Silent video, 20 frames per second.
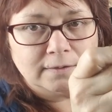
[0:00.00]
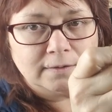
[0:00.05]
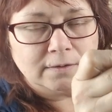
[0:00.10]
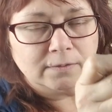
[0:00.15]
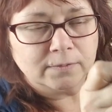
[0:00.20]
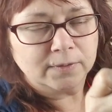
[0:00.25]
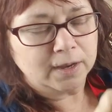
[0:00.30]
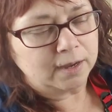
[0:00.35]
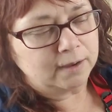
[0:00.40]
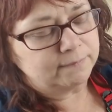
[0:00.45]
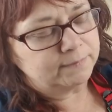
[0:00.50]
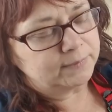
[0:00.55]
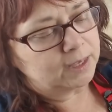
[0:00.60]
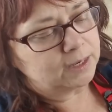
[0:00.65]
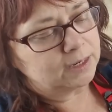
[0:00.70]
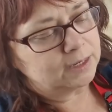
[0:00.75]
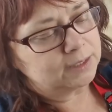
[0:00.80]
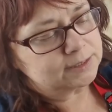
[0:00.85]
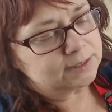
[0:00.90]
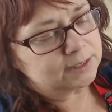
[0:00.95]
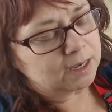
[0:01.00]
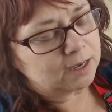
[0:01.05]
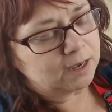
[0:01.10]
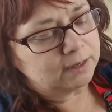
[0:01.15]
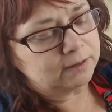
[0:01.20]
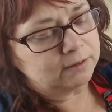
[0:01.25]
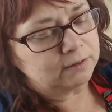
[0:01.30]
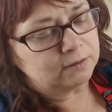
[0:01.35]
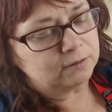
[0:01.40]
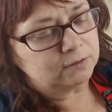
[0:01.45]
Okay, and it's
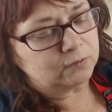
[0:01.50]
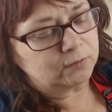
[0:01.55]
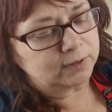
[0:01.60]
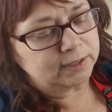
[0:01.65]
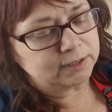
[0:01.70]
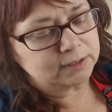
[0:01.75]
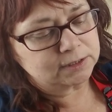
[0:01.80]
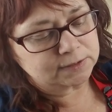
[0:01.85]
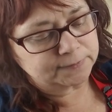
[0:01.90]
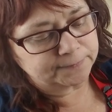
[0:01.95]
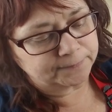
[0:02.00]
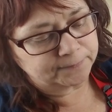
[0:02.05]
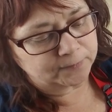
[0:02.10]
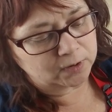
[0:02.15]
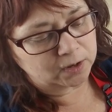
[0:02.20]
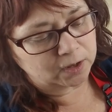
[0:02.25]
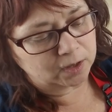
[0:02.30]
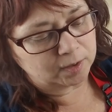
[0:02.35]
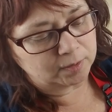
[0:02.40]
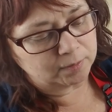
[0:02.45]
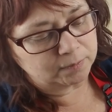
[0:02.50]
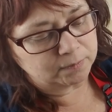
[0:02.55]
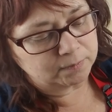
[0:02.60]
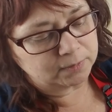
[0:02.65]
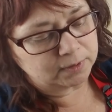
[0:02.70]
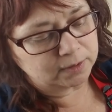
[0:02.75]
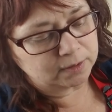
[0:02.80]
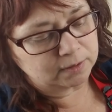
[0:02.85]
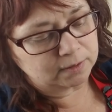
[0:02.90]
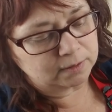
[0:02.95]
got grits
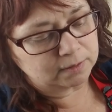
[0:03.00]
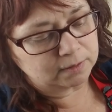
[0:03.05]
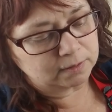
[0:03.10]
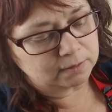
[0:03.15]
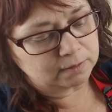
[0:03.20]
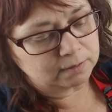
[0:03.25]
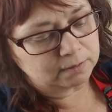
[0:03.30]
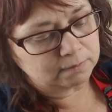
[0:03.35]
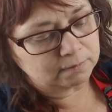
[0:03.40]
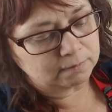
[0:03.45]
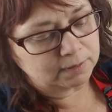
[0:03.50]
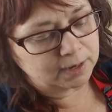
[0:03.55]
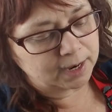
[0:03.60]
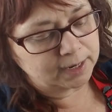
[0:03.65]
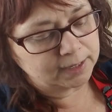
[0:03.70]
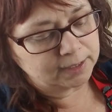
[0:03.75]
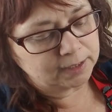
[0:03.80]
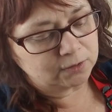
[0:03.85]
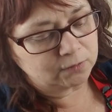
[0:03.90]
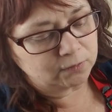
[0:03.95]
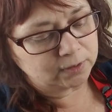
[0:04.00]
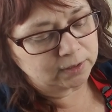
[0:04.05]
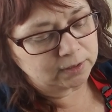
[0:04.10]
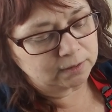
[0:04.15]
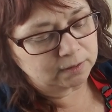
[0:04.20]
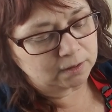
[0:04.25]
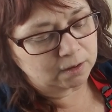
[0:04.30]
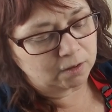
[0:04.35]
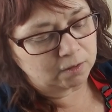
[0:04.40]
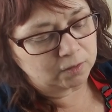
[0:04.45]
from eighty
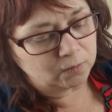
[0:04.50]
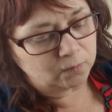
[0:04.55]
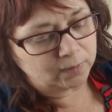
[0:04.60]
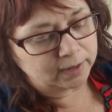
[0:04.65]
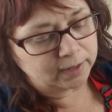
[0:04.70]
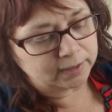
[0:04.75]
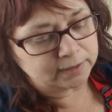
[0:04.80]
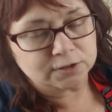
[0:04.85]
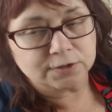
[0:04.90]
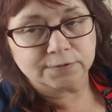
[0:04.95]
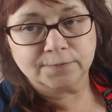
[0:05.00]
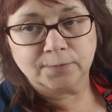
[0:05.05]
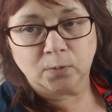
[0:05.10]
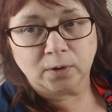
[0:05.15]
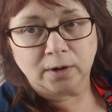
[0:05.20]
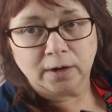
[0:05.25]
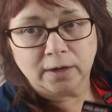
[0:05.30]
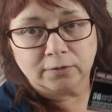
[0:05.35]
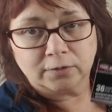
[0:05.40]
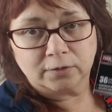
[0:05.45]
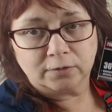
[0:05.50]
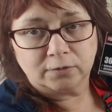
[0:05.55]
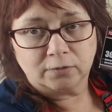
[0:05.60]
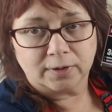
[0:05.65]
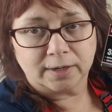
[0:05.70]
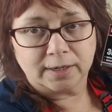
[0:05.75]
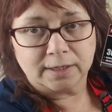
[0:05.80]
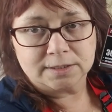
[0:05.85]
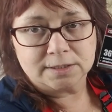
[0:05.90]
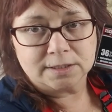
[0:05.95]
grit all the way to four hundred
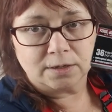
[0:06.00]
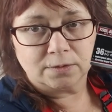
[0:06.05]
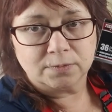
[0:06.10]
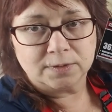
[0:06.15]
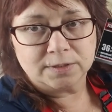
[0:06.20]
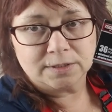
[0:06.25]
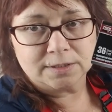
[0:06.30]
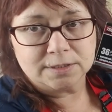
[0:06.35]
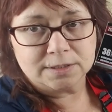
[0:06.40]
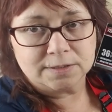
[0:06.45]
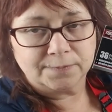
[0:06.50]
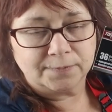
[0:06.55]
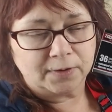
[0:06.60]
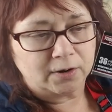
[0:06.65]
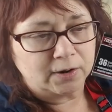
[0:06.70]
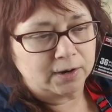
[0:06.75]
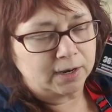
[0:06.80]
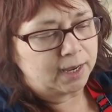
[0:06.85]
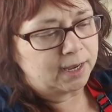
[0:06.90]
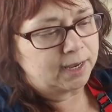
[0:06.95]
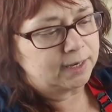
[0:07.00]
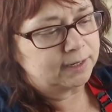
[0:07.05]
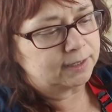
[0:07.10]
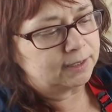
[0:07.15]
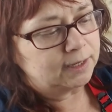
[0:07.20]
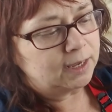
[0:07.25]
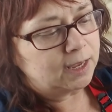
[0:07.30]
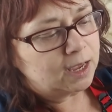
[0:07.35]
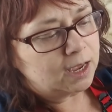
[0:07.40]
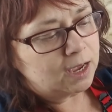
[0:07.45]
grit. So this is very
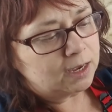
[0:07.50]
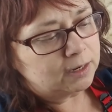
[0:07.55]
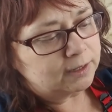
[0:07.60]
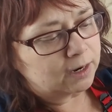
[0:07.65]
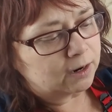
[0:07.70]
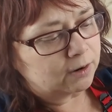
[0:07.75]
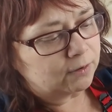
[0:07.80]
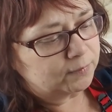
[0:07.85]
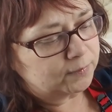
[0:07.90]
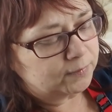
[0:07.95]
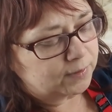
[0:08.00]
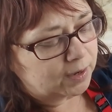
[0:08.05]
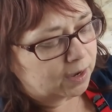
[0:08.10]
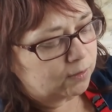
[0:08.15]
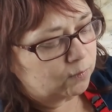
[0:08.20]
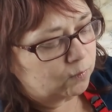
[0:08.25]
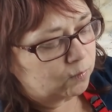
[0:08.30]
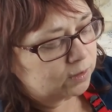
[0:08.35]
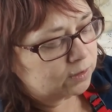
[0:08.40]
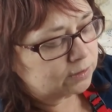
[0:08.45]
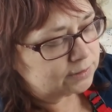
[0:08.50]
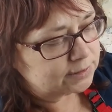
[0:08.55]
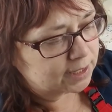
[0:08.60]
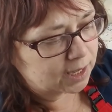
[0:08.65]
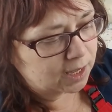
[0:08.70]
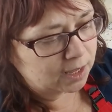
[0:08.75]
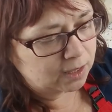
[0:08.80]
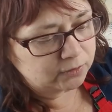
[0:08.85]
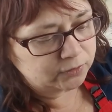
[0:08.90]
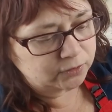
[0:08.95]
handy. Now, I will
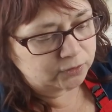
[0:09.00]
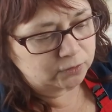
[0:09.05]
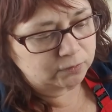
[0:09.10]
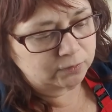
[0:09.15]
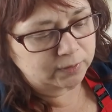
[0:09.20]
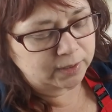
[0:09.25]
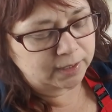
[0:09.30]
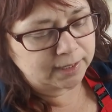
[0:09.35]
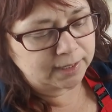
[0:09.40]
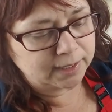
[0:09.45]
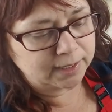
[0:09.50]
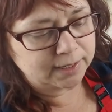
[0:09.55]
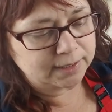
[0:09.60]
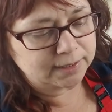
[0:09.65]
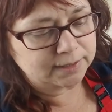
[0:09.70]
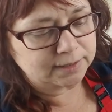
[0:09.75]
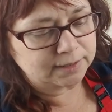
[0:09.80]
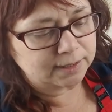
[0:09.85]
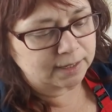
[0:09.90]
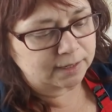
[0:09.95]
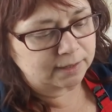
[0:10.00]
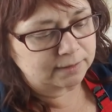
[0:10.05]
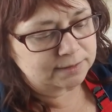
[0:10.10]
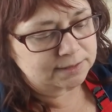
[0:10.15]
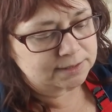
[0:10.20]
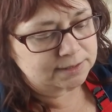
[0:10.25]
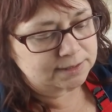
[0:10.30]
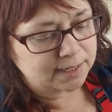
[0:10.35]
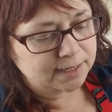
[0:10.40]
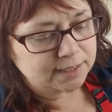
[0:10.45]
tell you, it
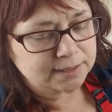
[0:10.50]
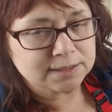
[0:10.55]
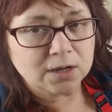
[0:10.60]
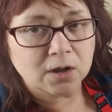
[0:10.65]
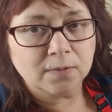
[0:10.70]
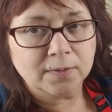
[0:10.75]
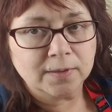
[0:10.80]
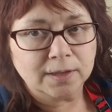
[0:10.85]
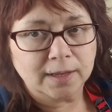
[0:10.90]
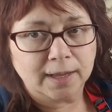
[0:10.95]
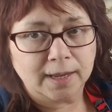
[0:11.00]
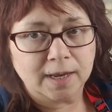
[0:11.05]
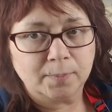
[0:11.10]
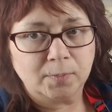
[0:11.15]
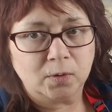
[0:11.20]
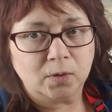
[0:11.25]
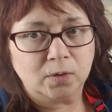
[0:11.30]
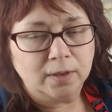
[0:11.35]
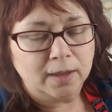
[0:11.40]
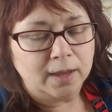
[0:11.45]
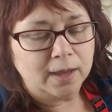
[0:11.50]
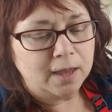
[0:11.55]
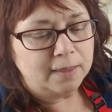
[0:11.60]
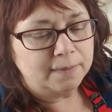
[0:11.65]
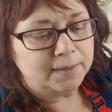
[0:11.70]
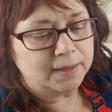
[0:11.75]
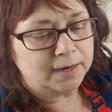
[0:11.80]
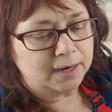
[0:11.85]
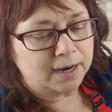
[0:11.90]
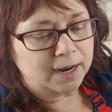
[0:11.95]
says on the label
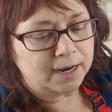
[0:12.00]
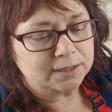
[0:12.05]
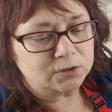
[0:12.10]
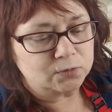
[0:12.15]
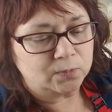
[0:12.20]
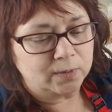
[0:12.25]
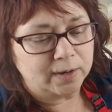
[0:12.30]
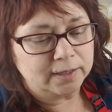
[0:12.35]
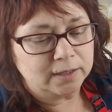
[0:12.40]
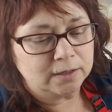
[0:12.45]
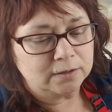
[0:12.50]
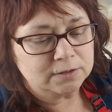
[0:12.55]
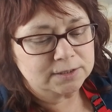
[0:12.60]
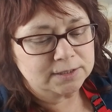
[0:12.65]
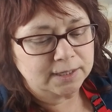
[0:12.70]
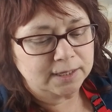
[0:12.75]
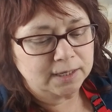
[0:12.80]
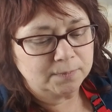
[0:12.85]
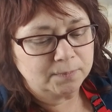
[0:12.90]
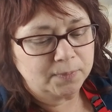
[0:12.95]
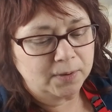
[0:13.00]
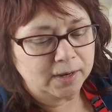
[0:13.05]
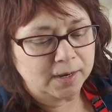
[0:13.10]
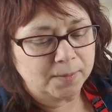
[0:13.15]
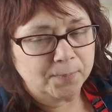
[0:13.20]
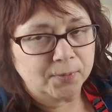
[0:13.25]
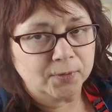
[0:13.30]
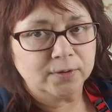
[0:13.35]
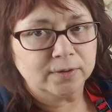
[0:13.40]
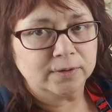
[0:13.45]
that it has regular
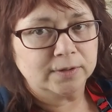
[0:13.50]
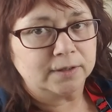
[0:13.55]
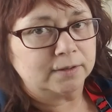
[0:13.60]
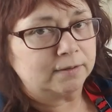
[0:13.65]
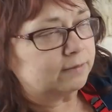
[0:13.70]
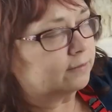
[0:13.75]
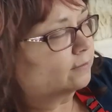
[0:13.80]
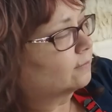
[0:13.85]
sandpaper and,